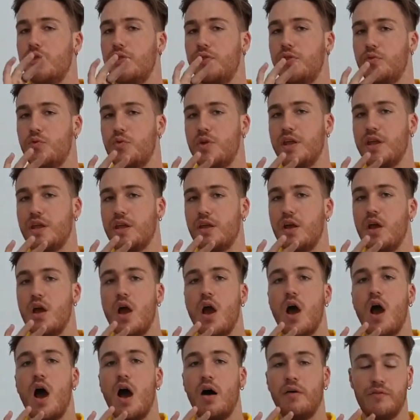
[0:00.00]
3
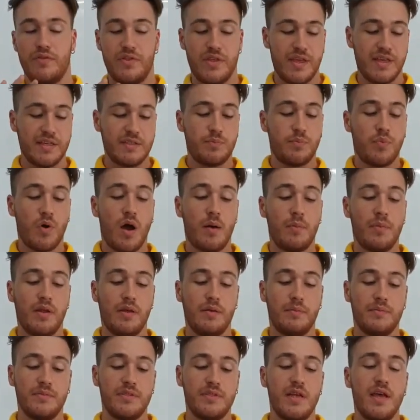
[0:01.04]
of these
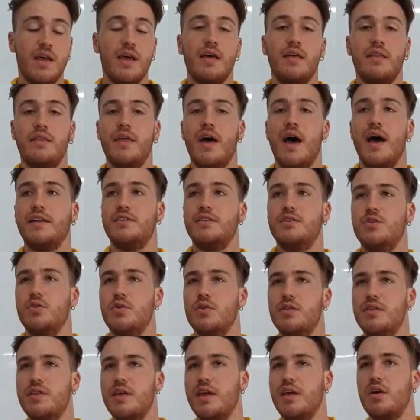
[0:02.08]
problems that you
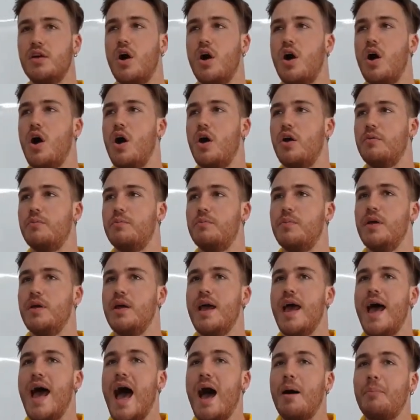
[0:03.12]
think are
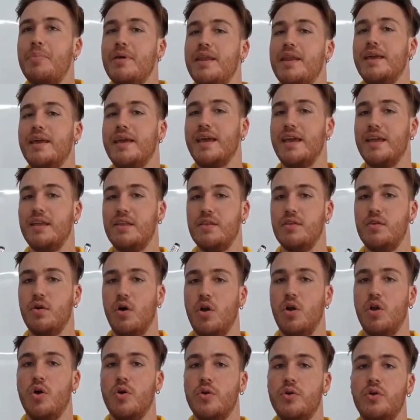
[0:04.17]
happening in your
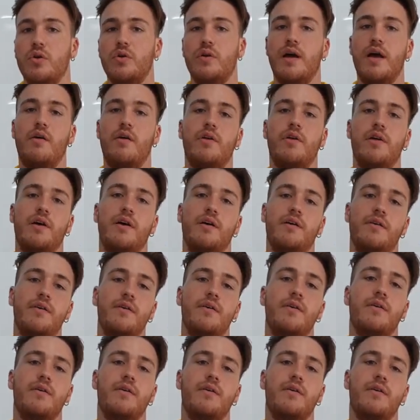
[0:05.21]
local area.